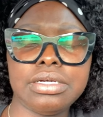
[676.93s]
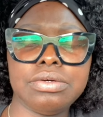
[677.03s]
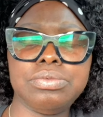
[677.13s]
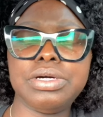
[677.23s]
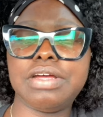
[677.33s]

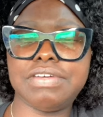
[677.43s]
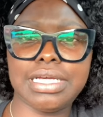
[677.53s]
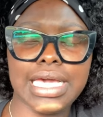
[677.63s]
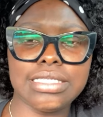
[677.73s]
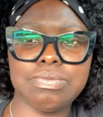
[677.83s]
whatever the
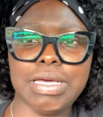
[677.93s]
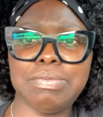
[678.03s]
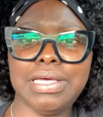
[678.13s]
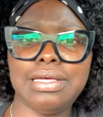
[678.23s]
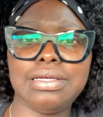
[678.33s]
case may
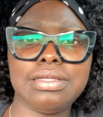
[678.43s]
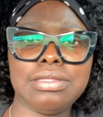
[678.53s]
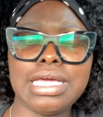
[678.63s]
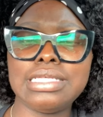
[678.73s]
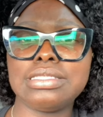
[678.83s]
be.
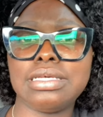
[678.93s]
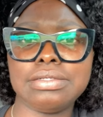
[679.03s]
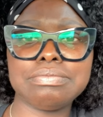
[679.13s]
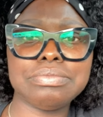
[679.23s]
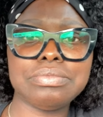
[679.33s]
It's...
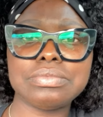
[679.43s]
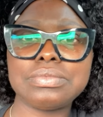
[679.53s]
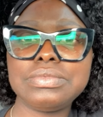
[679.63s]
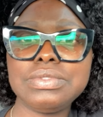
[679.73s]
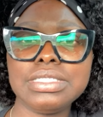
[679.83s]

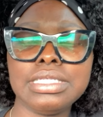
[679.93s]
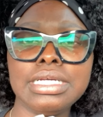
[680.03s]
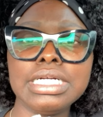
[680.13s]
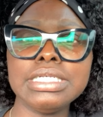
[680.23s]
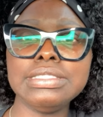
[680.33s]

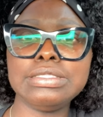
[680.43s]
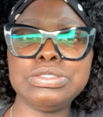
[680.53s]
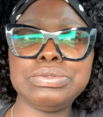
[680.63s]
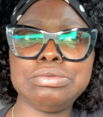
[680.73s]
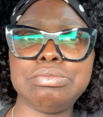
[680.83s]
They're going
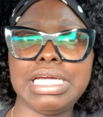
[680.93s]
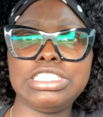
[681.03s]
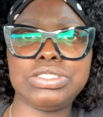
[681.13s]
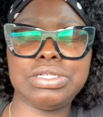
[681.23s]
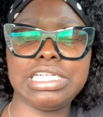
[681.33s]
to make
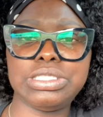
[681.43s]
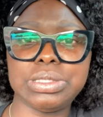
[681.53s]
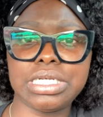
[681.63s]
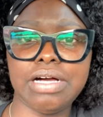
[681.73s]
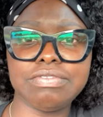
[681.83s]
sure that you're
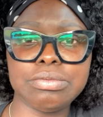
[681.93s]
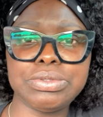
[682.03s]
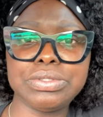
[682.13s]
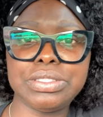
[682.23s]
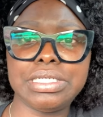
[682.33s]

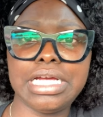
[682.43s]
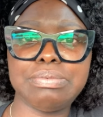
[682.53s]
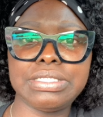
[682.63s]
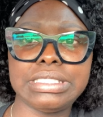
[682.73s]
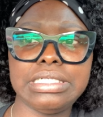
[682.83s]
comfortable during that
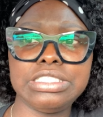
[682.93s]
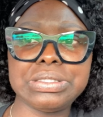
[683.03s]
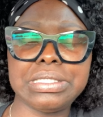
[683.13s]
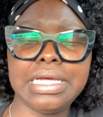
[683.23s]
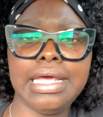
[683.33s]

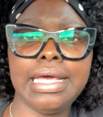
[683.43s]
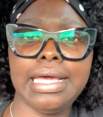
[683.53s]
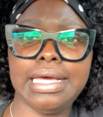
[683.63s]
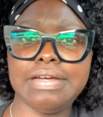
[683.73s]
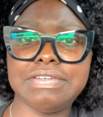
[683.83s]
procedure.
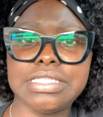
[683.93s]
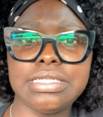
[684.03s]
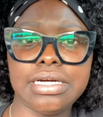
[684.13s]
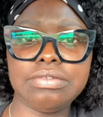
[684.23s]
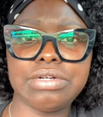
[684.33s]
And if it's
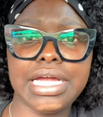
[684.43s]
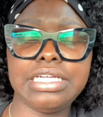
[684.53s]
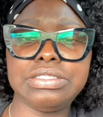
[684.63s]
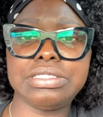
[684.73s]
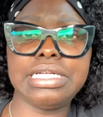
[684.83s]
done right,
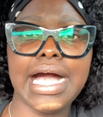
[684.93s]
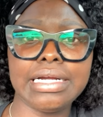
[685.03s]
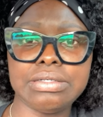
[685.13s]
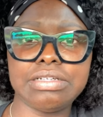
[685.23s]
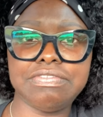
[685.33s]
you're not
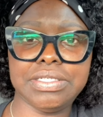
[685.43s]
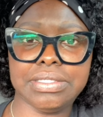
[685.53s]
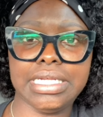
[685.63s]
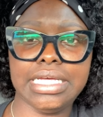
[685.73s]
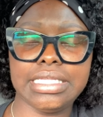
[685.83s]
going to feel
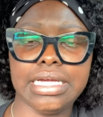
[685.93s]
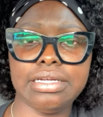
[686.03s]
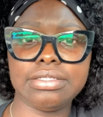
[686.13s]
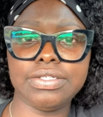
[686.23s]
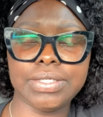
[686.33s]

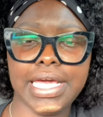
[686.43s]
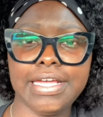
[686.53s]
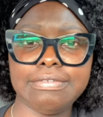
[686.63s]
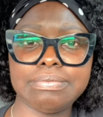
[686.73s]
anything. Okay?